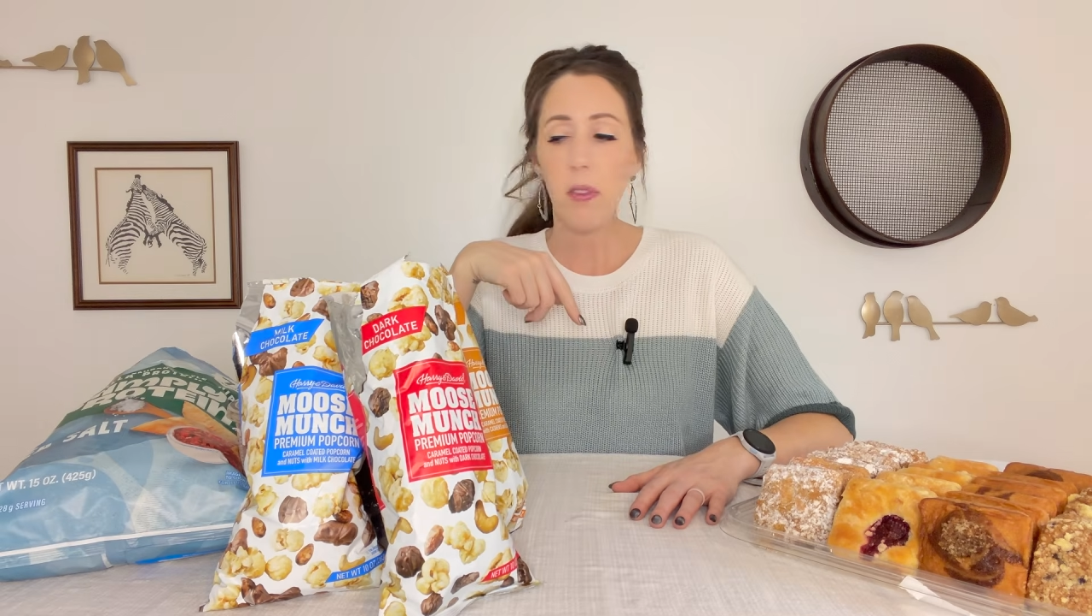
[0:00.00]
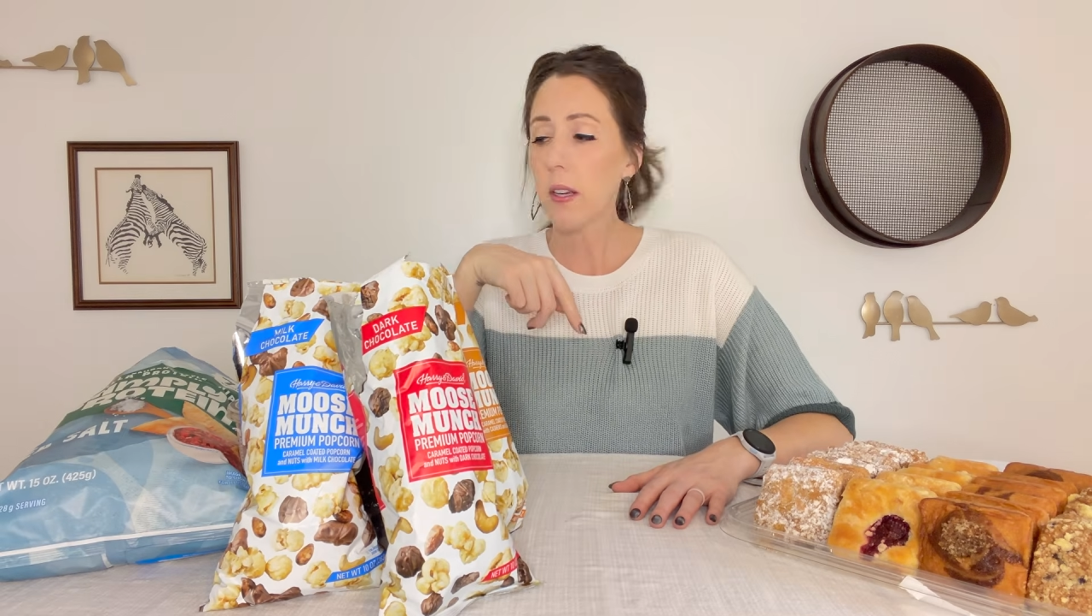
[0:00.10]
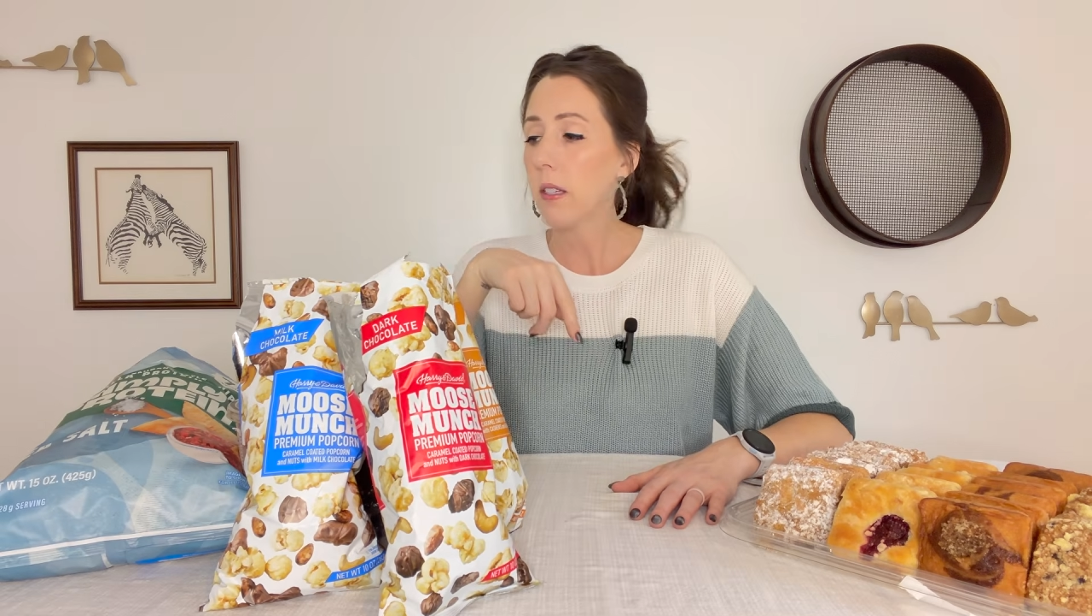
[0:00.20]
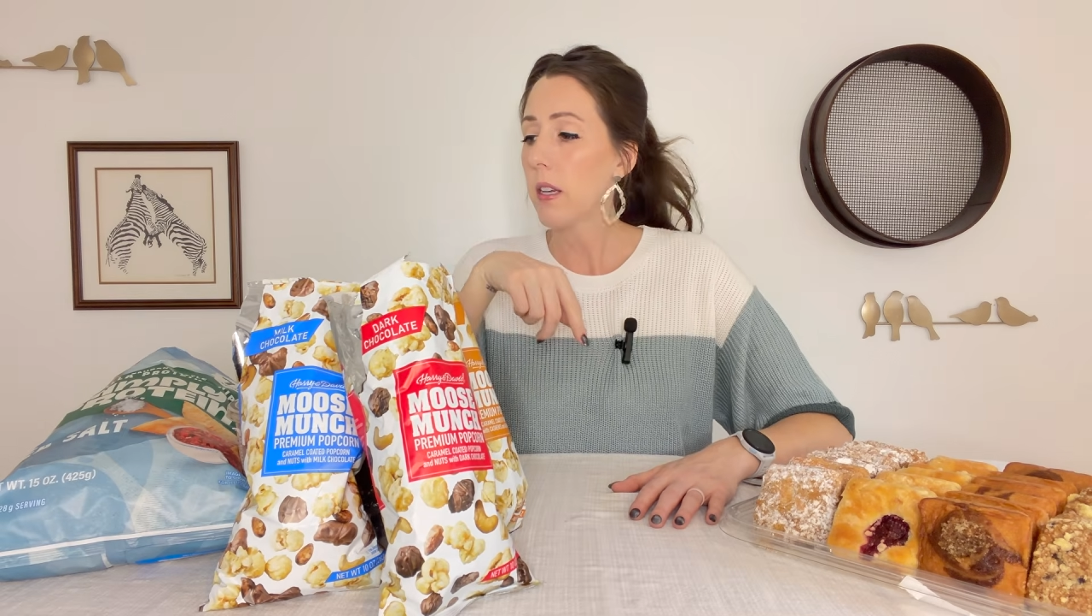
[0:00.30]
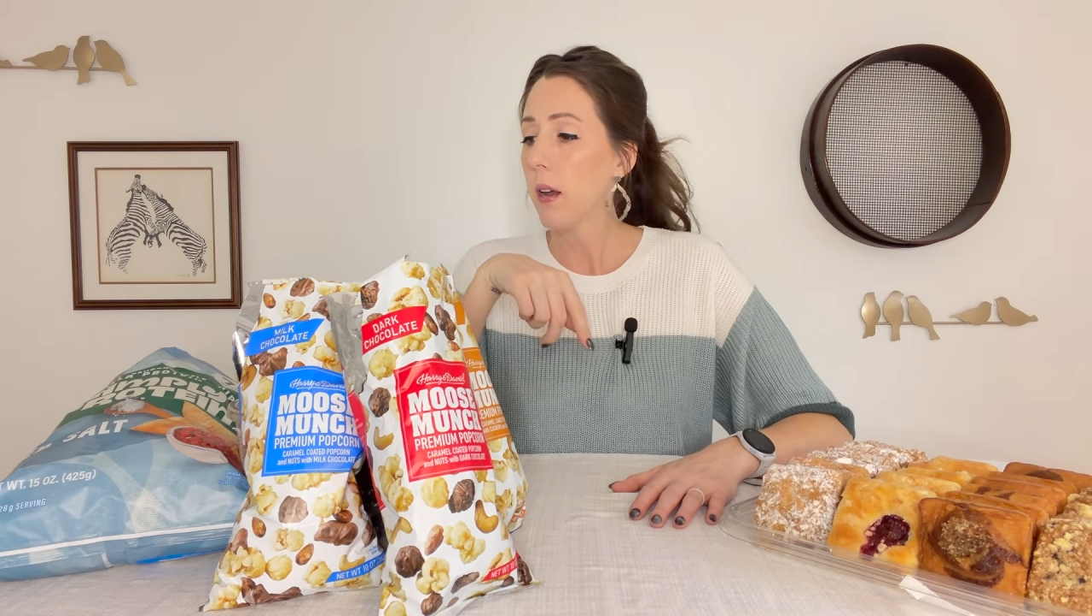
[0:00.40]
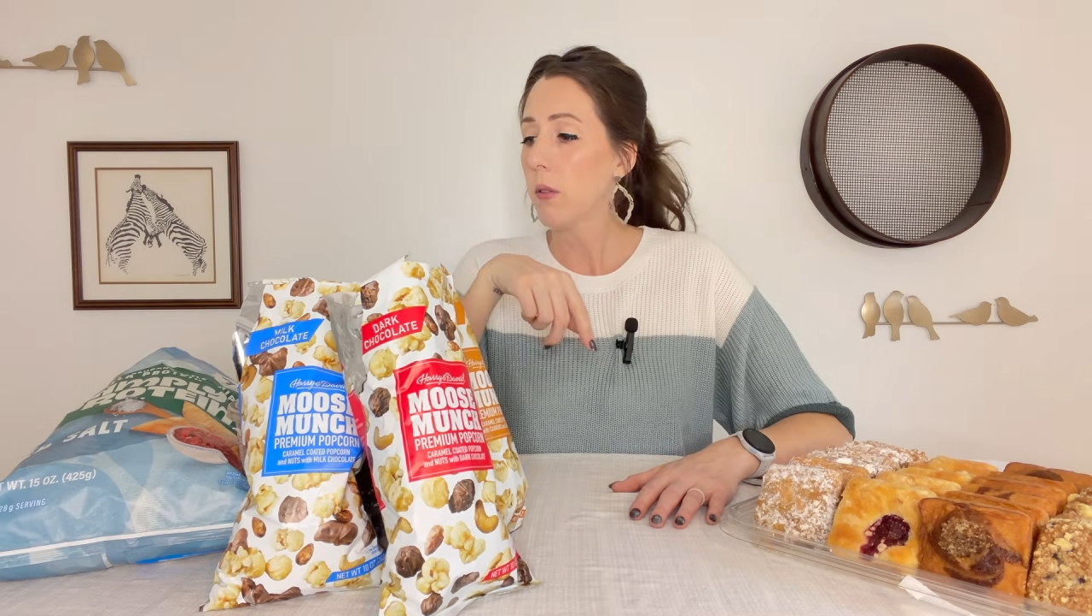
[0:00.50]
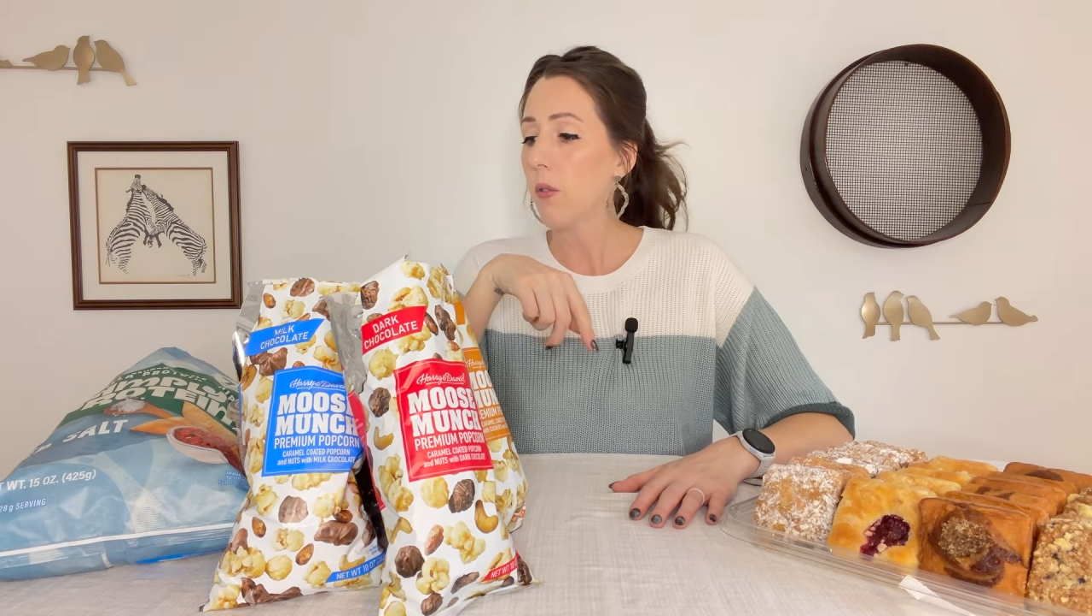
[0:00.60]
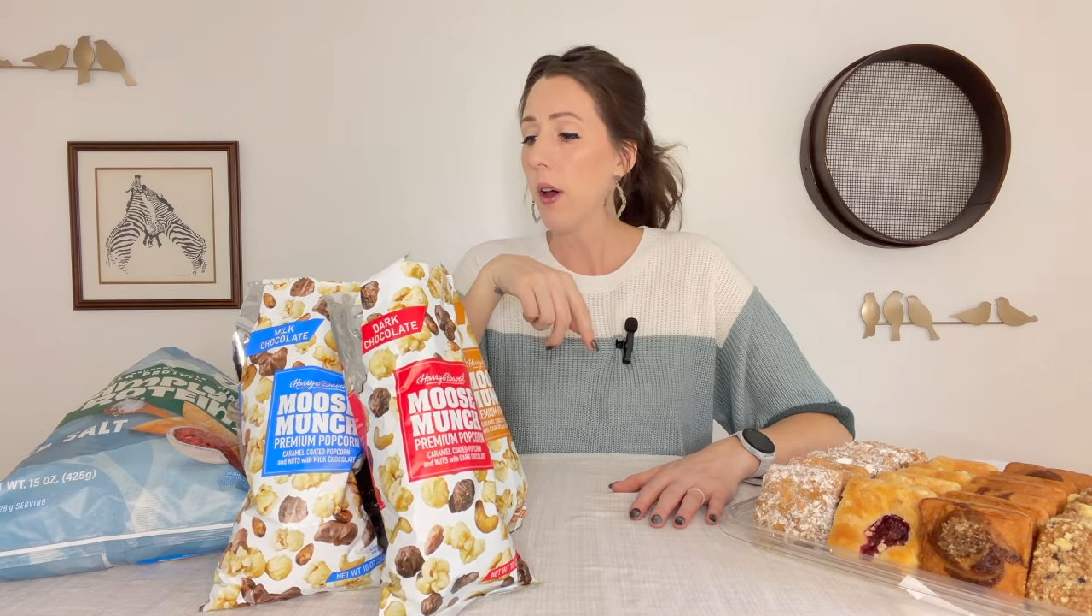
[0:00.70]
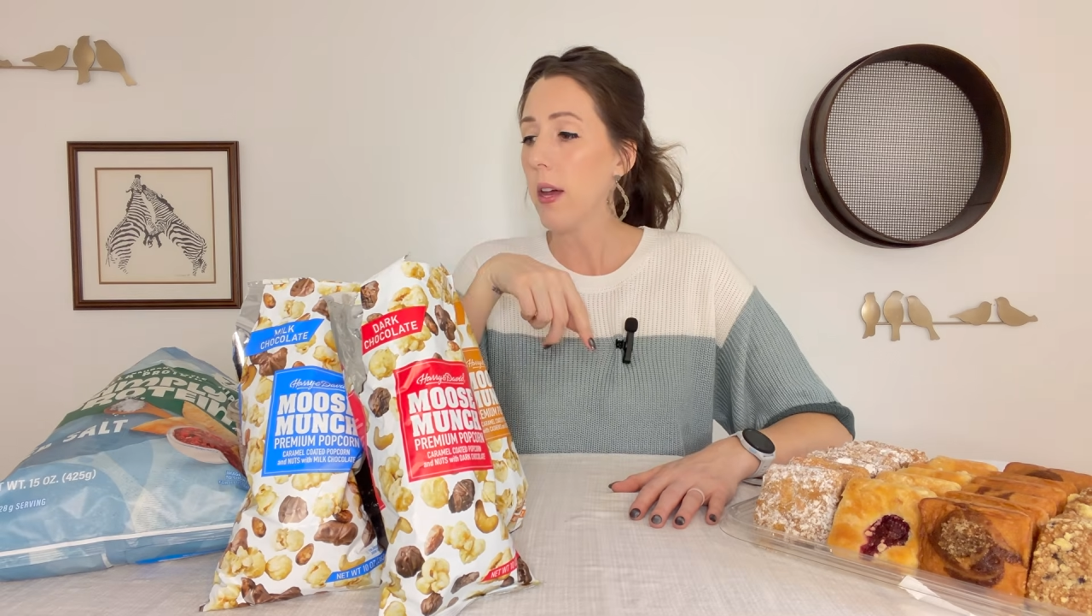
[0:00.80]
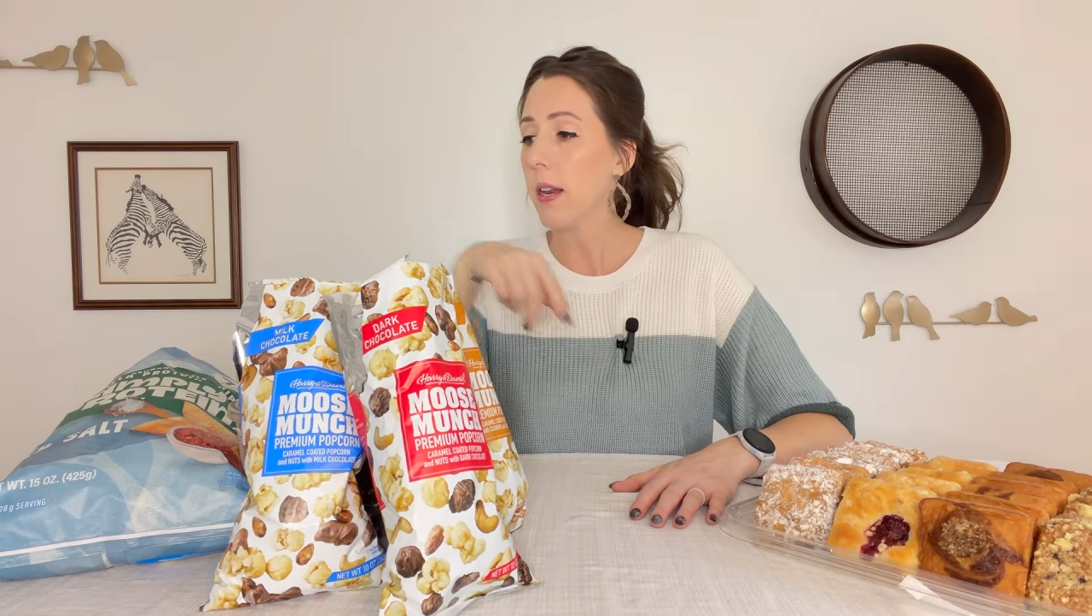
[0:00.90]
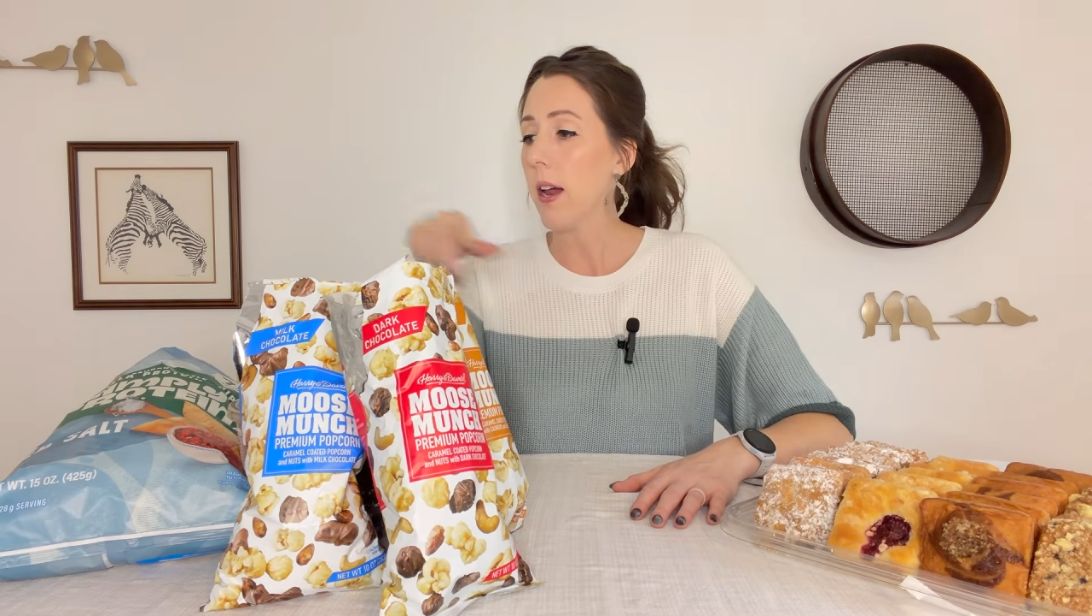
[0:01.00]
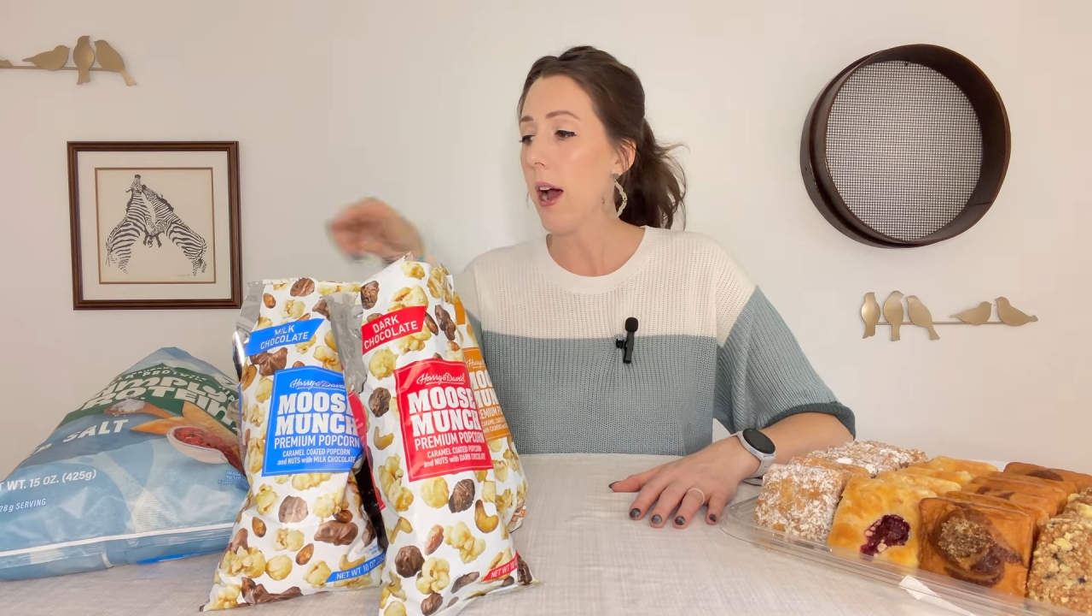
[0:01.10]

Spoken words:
thinking today was fun.